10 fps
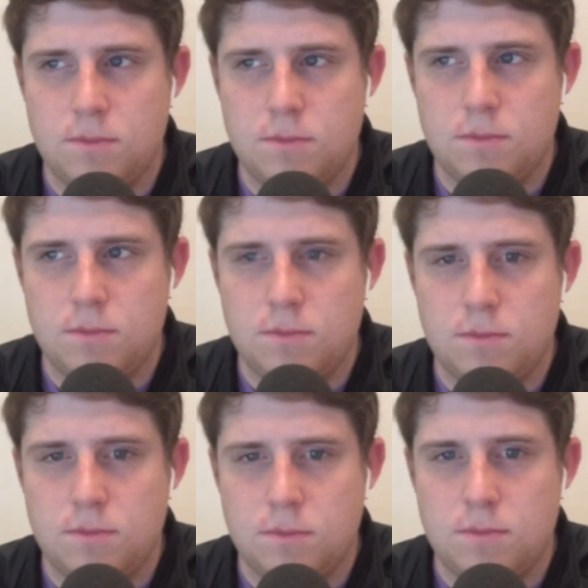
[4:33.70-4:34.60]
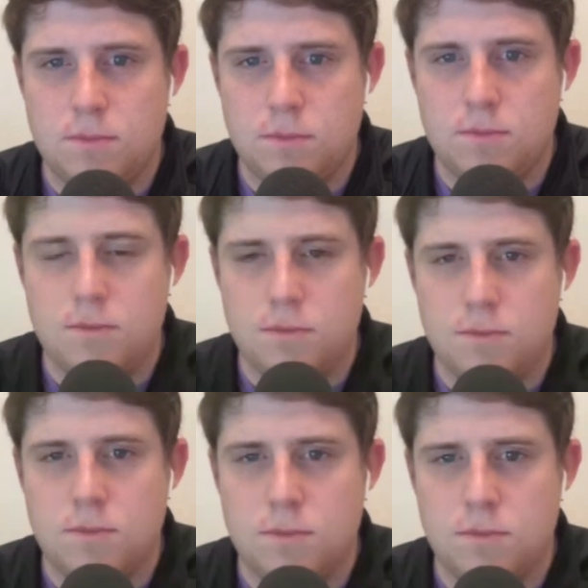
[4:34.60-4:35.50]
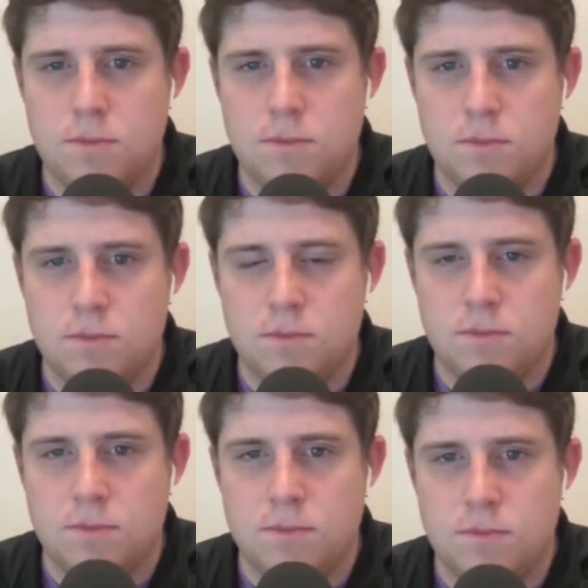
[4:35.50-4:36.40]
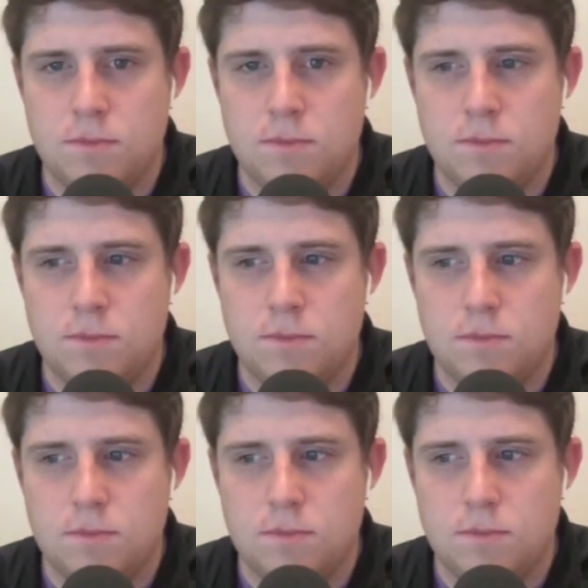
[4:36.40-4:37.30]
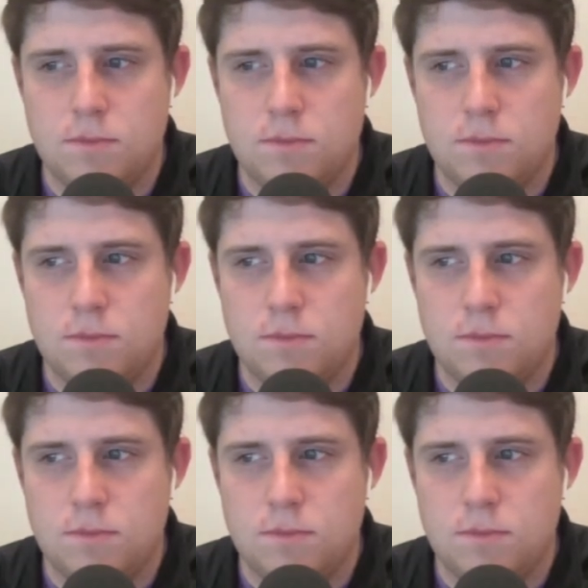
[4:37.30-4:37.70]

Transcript: No words are spoken by the person on screen.